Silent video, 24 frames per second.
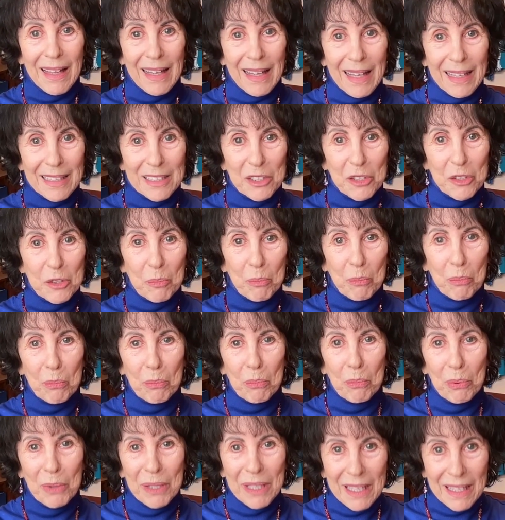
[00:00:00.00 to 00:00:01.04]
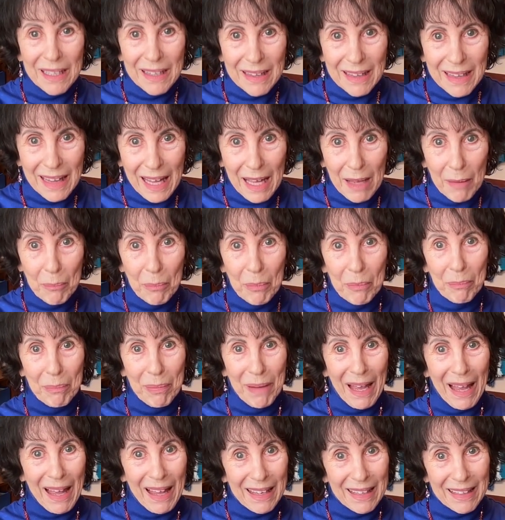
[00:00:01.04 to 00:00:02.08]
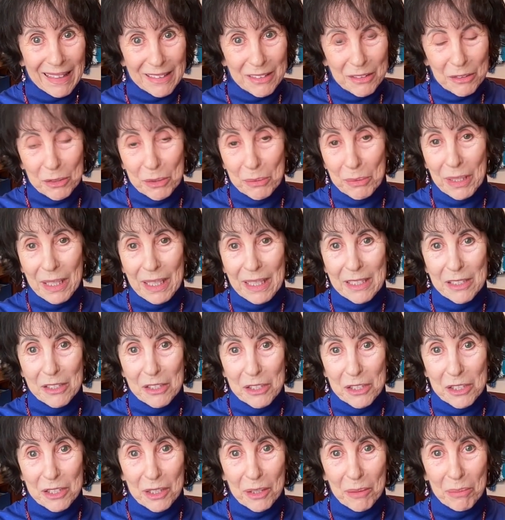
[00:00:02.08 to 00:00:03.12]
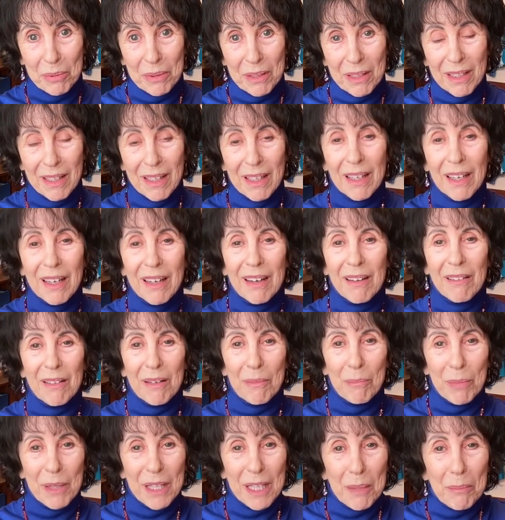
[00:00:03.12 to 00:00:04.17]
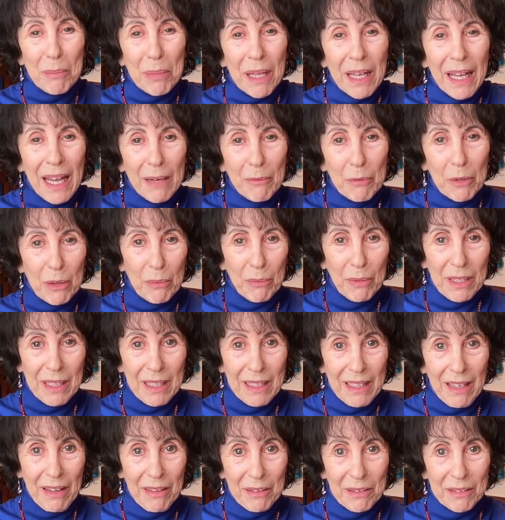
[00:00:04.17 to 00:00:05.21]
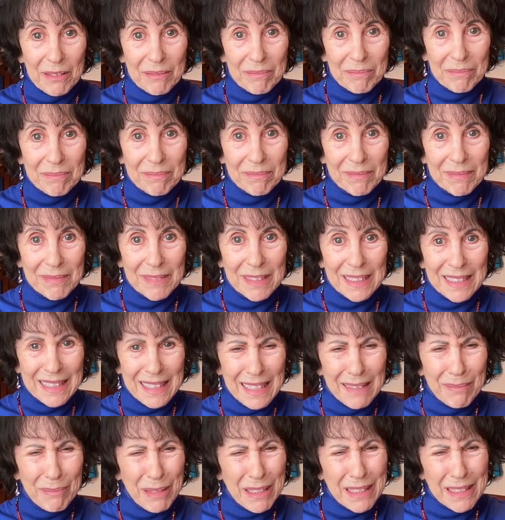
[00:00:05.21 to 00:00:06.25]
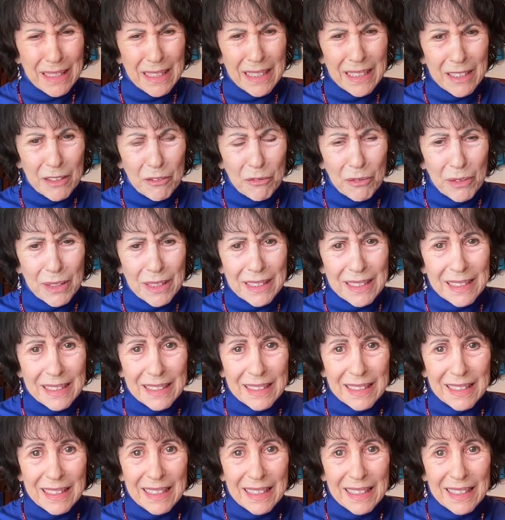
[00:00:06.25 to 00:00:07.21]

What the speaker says: And just bringing that back into a relationship, being polite with one another. That makes a difference.